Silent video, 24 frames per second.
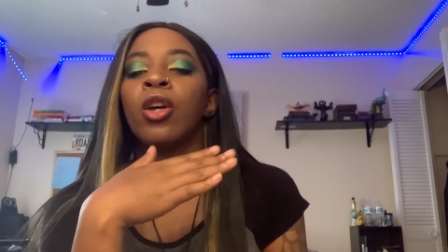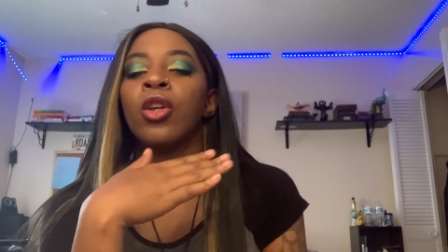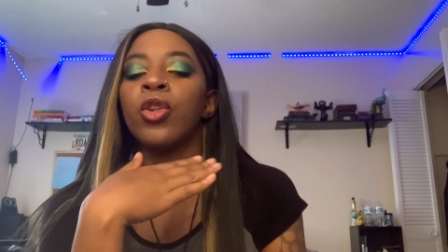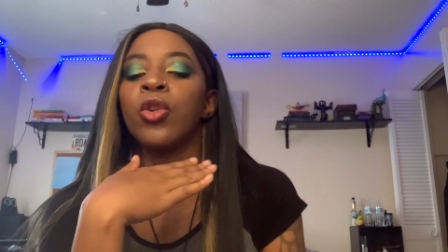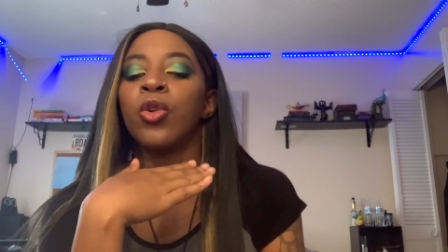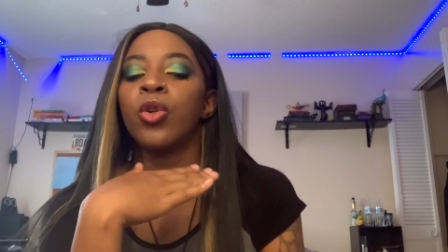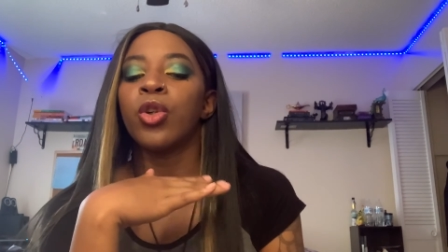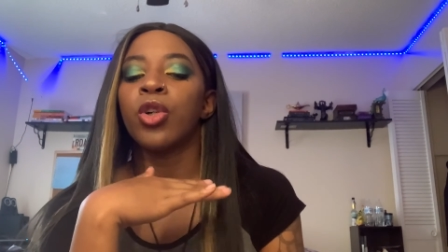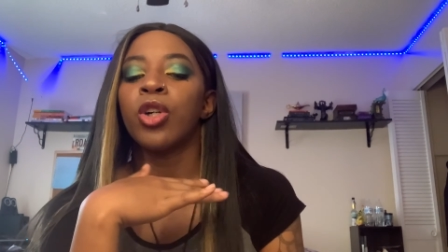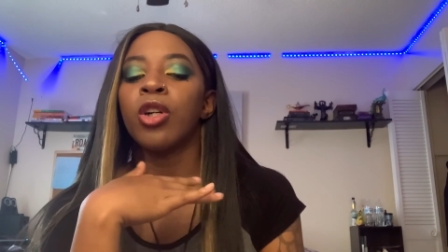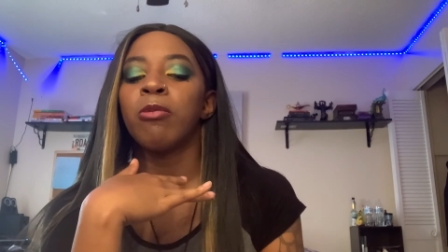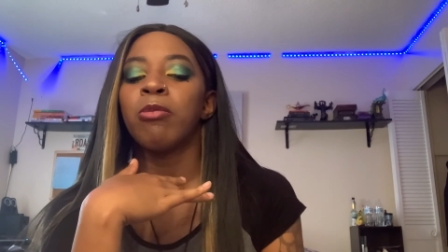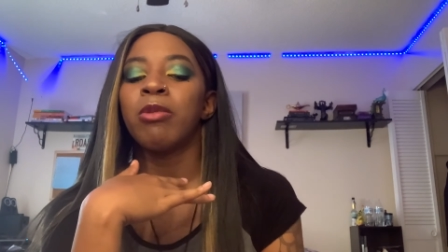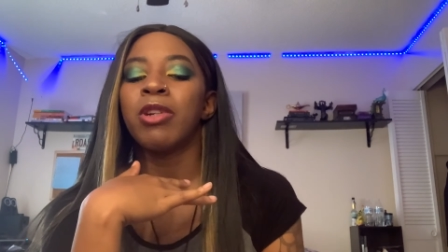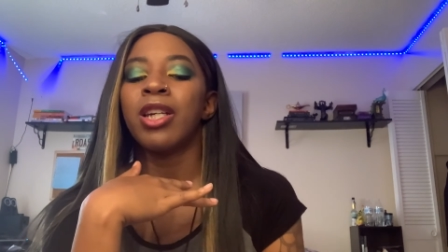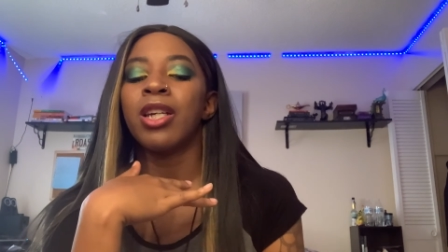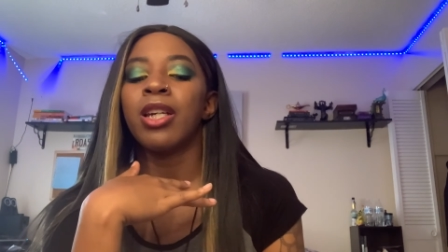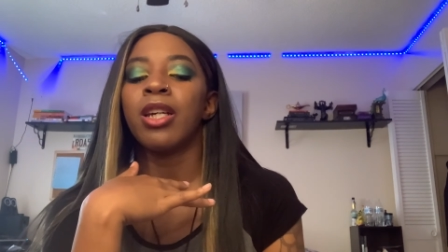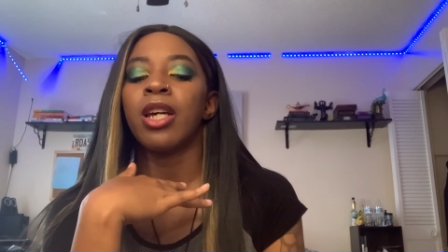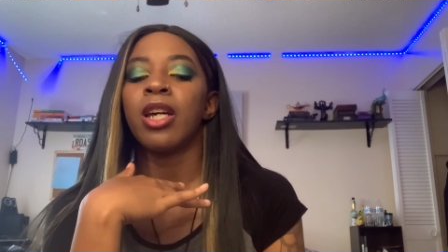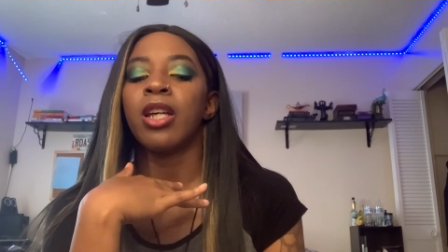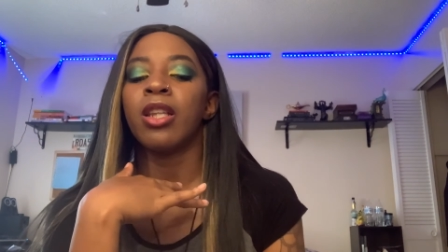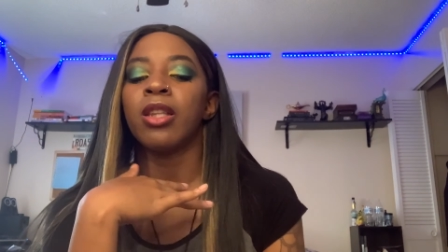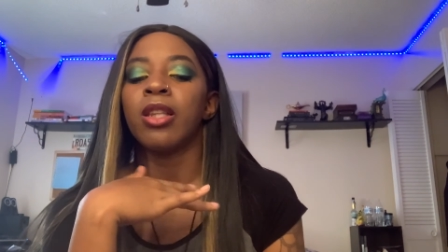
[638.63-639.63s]
you could
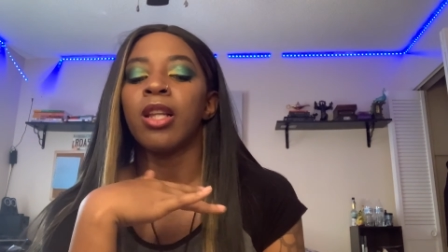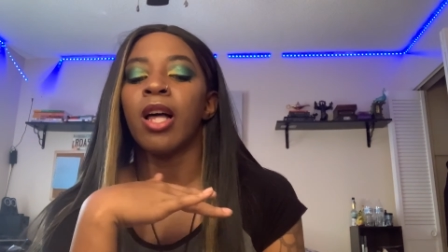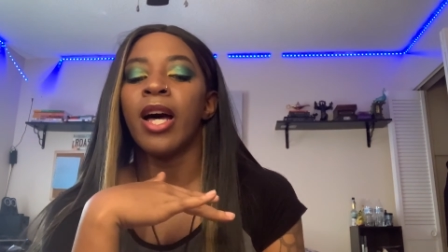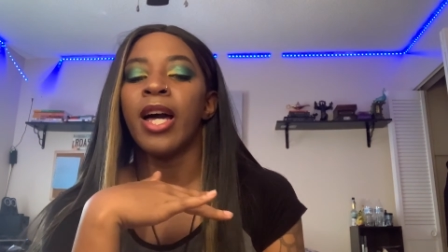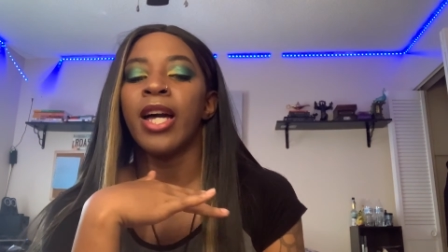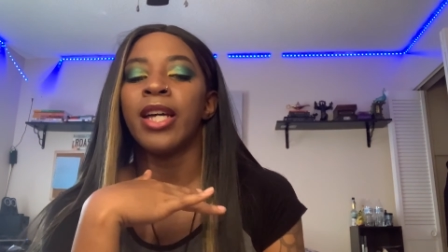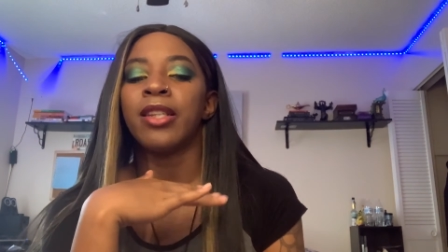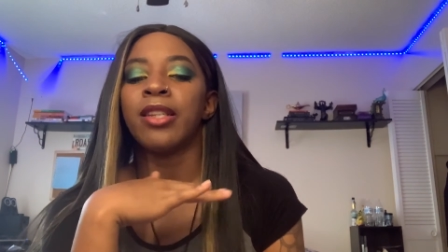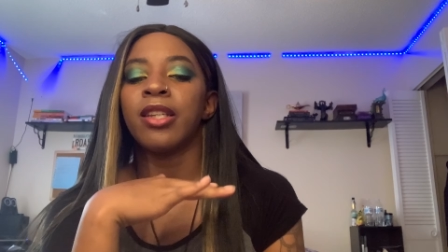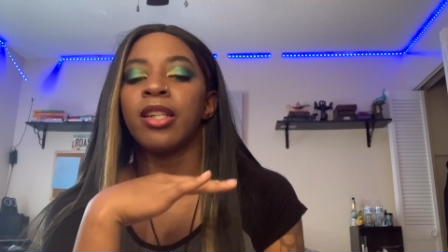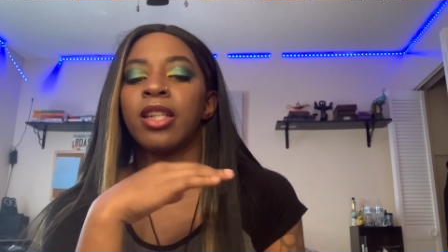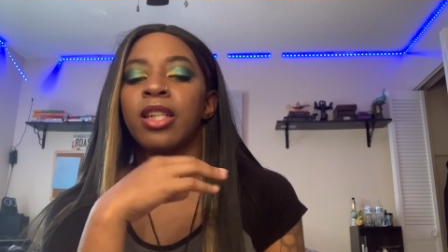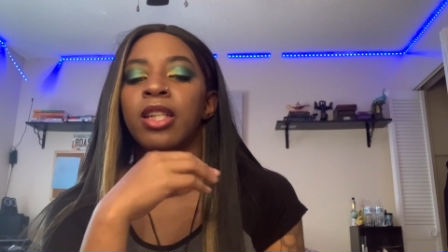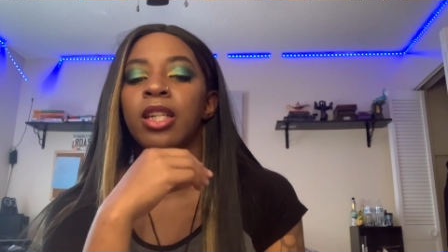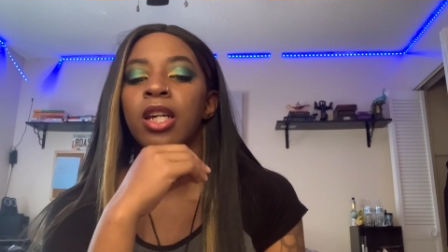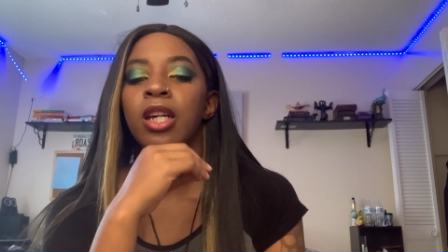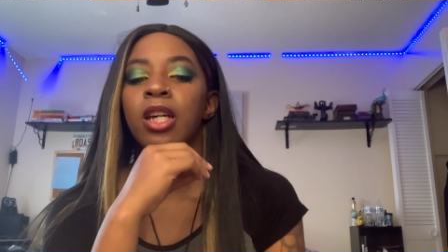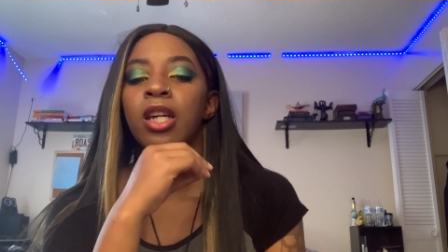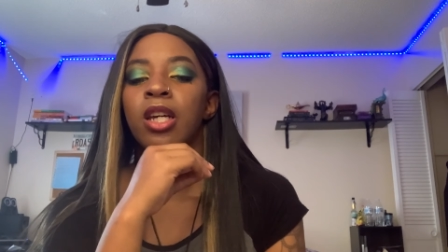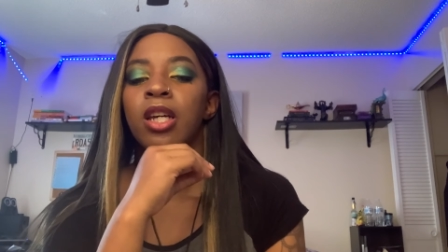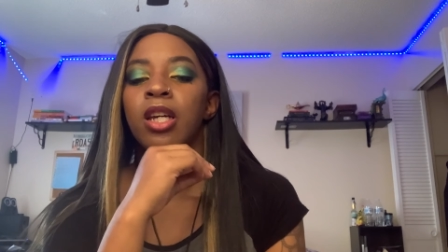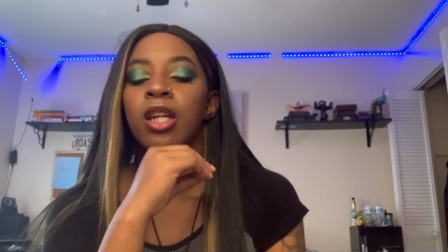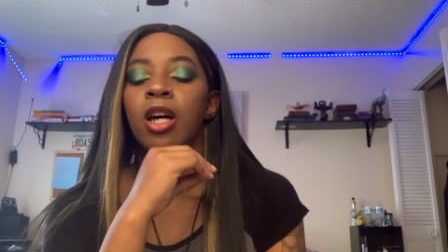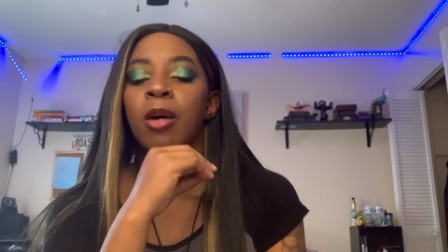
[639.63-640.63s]
be in line to
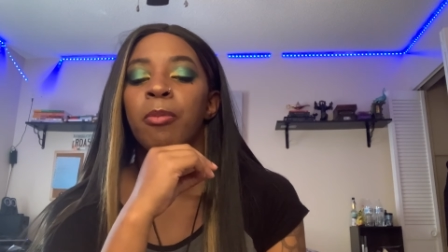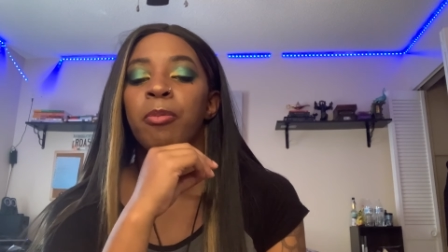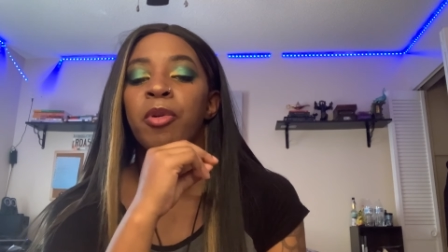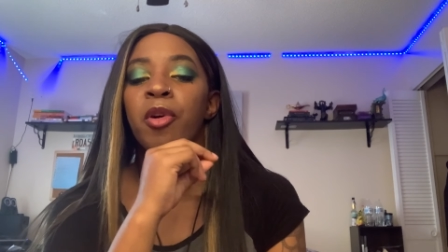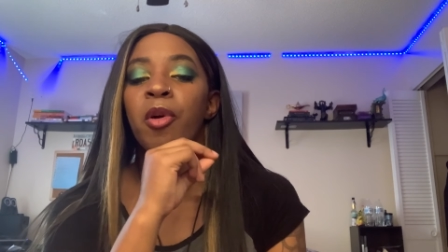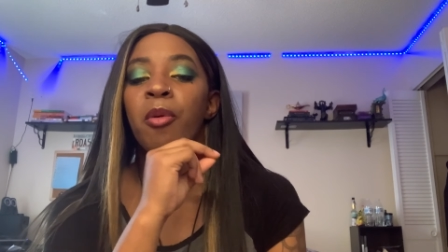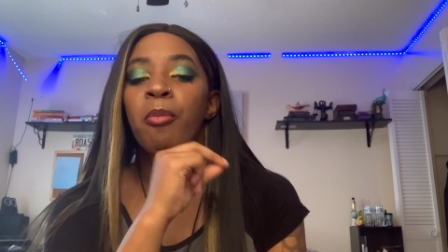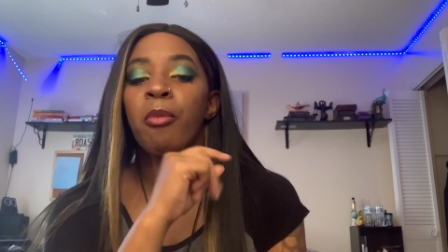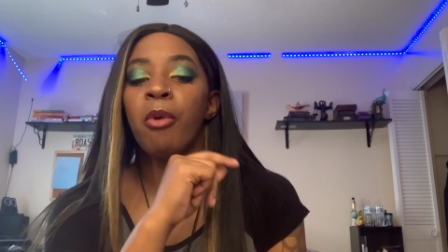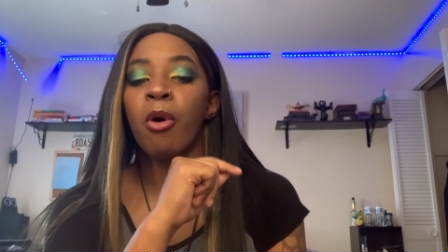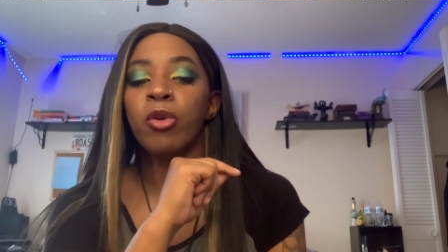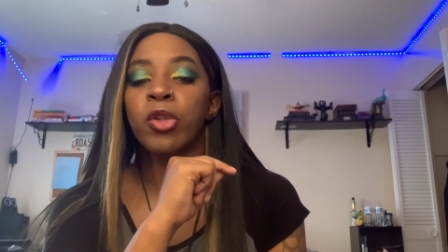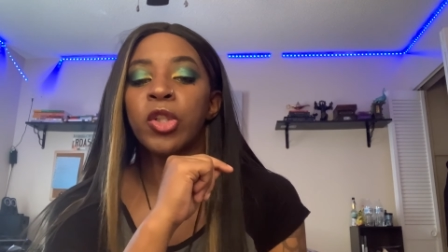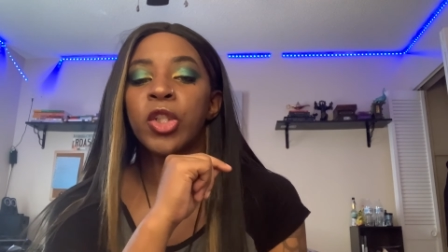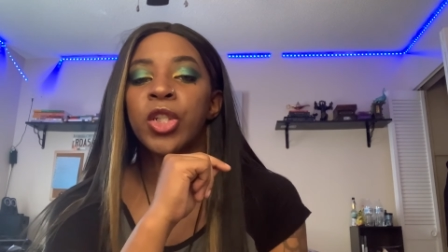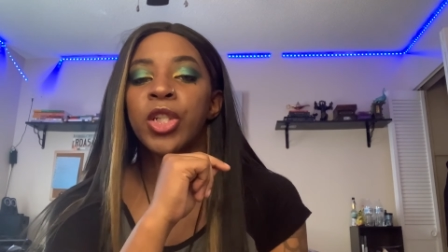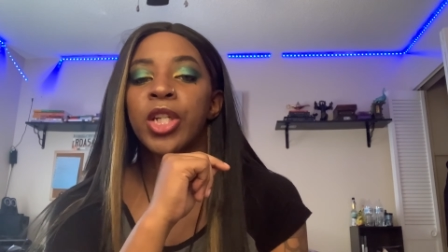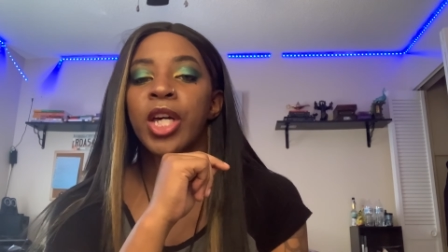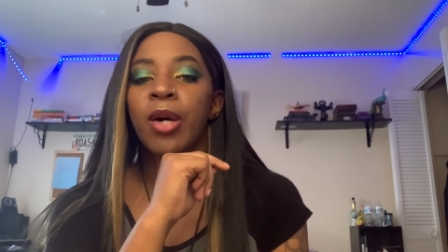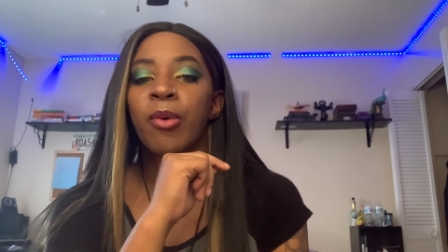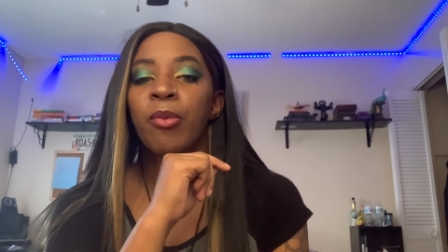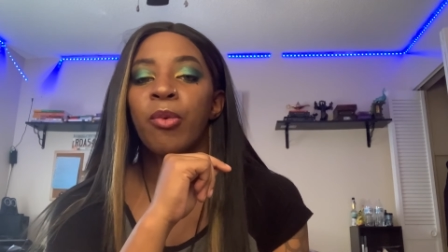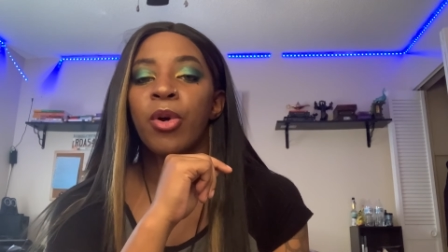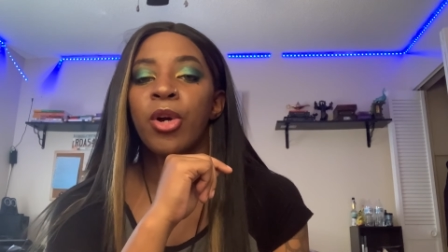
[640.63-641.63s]
get a promotion
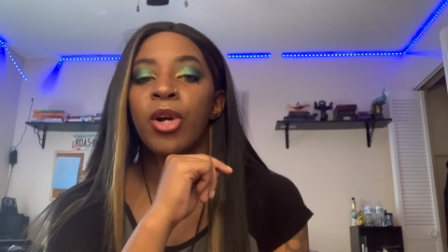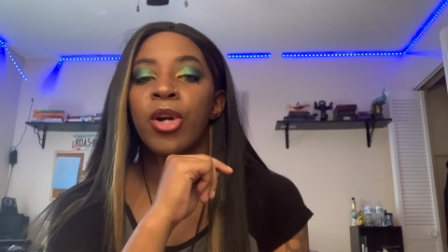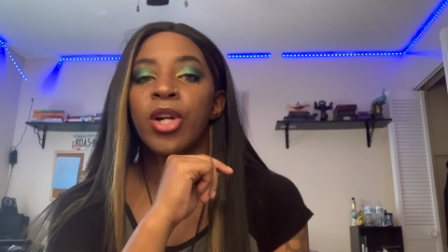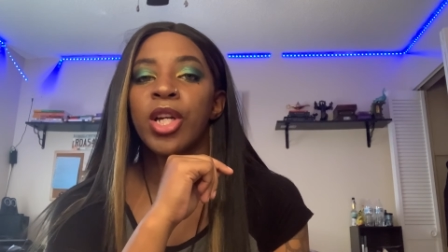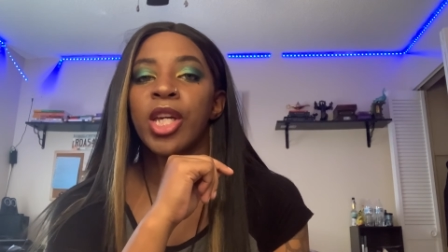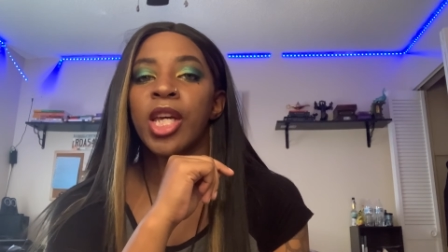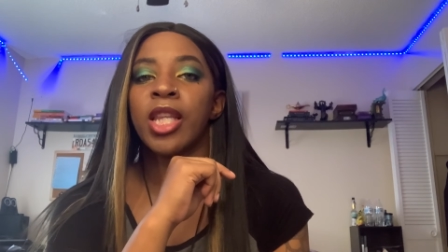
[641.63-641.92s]
at work,